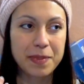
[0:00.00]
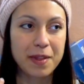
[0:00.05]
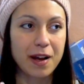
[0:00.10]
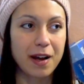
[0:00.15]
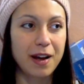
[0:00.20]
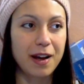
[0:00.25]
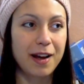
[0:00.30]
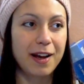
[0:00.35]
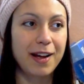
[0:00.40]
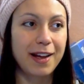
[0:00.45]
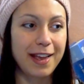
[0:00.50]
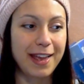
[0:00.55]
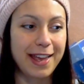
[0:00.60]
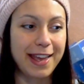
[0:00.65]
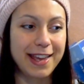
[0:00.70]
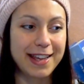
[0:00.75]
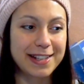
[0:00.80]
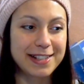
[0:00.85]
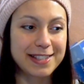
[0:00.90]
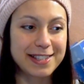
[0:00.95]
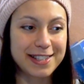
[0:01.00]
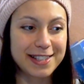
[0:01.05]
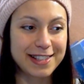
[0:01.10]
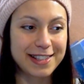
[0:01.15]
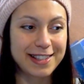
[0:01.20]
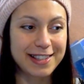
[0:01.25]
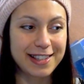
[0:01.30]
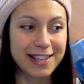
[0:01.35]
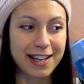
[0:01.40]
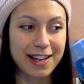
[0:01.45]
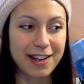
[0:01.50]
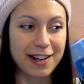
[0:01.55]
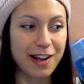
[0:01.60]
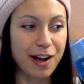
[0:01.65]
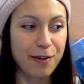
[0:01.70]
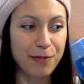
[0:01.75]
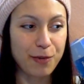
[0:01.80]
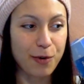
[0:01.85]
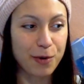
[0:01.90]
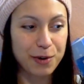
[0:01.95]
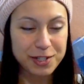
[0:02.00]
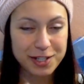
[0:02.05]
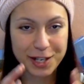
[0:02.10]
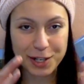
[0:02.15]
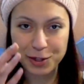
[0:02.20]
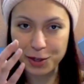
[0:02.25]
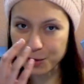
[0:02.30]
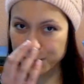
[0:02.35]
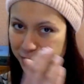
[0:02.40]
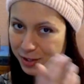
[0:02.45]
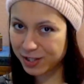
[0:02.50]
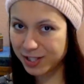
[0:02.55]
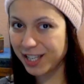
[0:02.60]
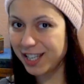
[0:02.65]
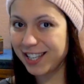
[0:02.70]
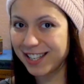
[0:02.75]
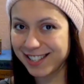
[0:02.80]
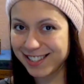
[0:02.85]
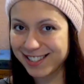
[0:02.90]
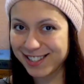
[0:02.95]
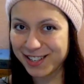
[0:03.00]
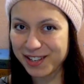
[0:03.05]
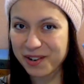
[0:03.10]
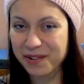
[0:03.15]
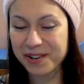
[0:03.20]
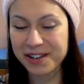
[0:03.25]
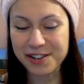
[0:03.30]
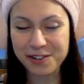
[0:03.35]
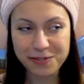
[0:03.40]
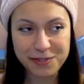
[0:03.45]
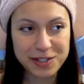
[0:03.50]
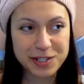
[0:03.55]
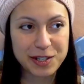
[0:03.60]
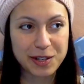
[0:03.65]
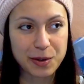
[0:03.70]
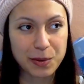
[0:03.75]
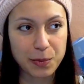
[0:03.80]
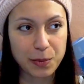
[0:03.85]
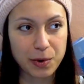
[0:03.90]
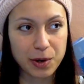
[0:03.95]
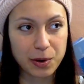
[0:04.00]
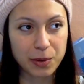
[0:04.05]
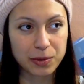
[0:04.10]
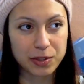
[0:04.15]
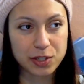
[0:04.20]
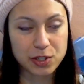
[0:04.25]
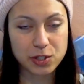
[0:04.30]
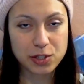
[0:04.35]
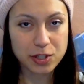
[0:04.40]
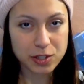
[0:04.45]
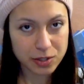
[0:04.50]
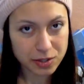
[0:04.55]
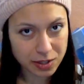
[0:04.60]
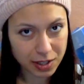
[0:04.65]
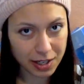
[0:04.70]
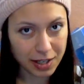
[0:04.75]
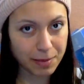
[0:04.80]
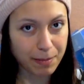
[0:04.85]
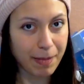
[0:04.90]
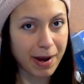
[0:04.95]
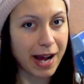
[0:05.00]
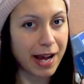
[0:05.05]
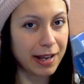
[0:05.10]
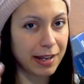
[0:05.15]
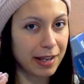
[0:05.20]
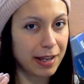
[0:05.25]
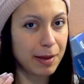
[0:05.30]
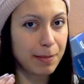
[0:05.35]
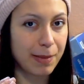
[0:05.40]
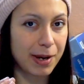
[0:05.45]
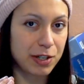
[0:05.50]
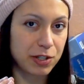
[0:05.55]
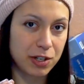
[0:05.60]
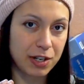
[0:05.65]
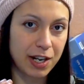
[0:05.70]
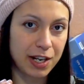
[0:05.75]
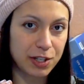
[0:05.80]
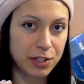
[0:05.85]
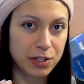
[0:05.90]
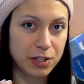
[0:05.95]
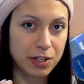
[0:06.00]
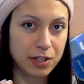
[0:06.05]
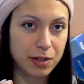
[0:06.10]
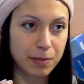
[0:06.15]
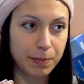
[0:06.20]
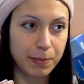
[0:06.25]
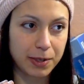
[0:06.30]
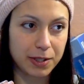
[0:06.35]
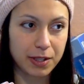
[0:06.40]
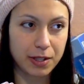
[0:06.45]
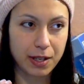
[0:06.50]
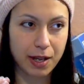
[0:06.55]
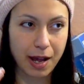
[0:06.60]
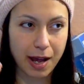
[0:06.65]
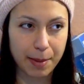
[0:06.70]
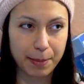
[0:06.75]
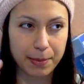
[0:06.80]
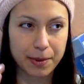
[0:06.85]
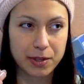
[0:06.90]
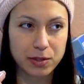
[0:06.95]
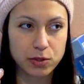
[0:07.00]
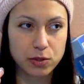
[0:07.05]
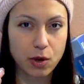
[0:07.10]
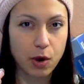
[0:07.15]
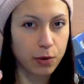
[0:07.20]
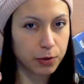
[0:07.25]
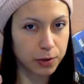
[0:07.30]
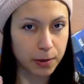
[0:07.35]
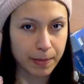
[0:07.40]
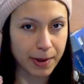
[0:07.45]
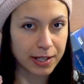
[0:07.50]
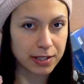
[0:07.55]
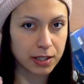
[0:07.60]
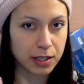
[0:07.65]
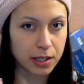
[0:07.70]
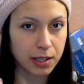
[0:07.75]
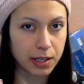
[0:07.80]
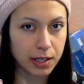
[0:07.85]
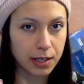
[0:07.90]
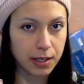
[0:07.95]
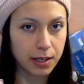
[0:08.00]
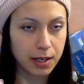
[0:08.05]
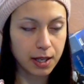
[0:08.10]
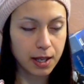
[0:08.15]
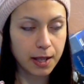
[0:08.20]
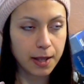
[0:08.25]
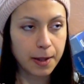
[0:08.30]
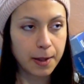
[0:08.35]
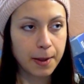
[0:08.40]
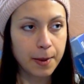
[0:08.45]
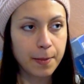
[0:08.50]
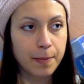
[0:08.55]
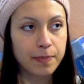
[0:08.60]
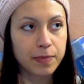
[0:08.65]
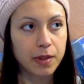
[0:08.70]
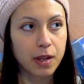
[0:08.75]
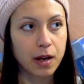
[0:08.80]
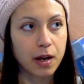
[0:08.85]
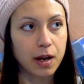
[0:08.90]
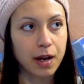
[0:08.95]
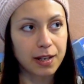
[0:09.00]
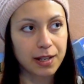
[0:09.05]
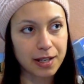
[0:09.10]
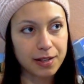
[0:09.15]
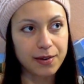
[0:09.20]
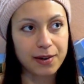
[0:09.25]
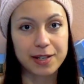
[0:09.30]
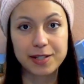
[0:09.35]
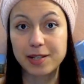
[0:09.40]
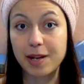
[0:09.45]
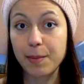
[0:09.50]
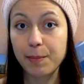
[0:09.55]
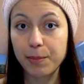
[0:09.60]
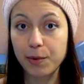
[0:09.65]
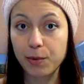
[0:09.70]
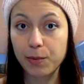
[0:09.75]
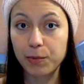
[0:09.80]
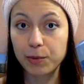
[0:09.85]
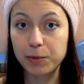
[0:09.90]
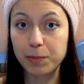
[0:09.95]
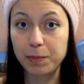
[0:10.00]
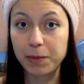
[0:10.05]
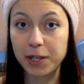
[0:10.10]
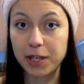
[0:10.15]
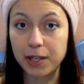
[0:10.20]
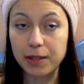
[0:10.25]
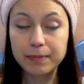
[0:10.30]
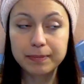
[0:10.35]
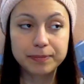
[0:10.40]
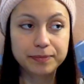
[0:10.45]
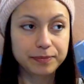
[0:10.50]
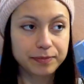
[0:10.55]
and of course I don't see it, in the physical world. It's just in my imagination, but it happens automatically. Another example would be